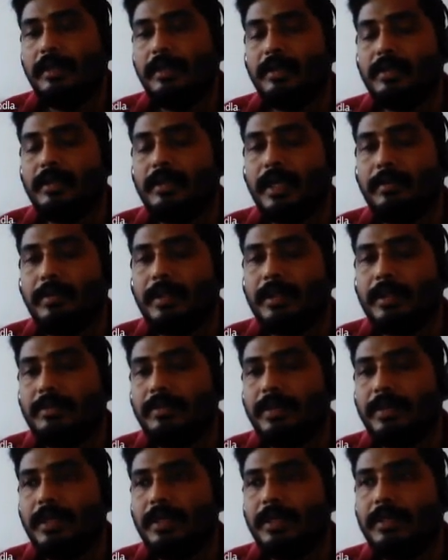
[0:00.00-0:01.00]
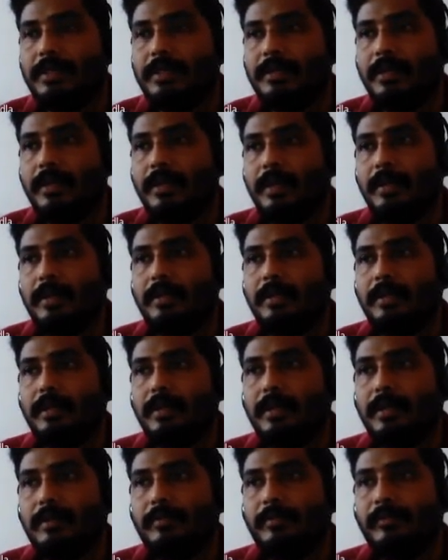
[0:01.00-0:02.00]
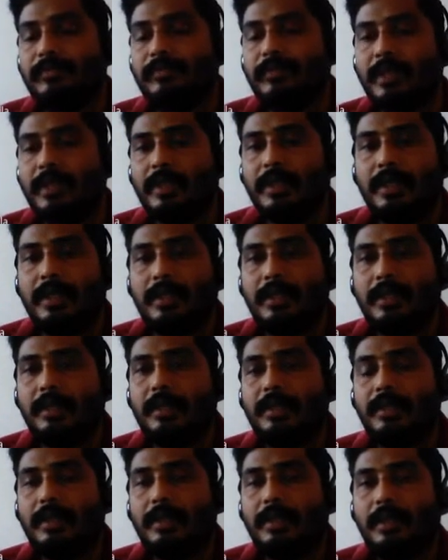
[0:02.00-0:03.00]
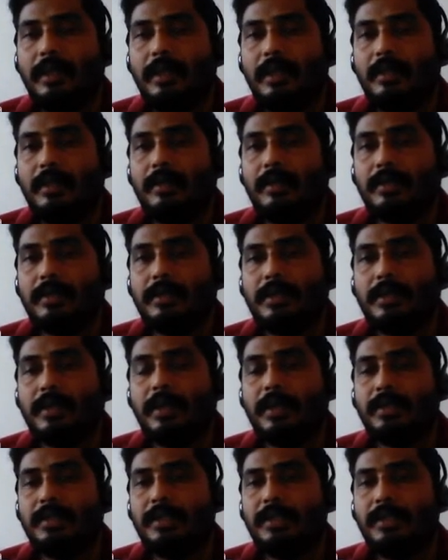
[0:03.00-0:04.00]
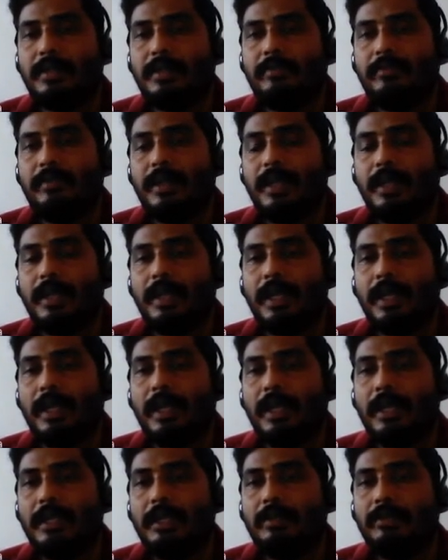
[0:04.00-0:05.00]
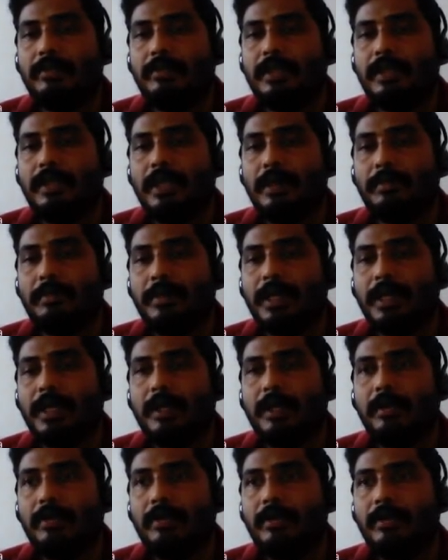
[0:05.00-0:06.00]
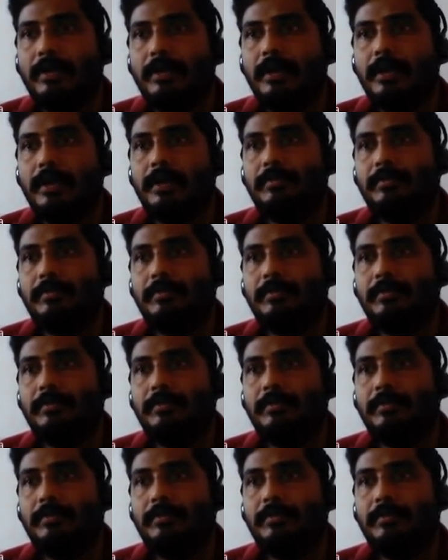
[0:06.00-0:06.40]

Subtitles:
This happens because the internal structure will align to the applied load.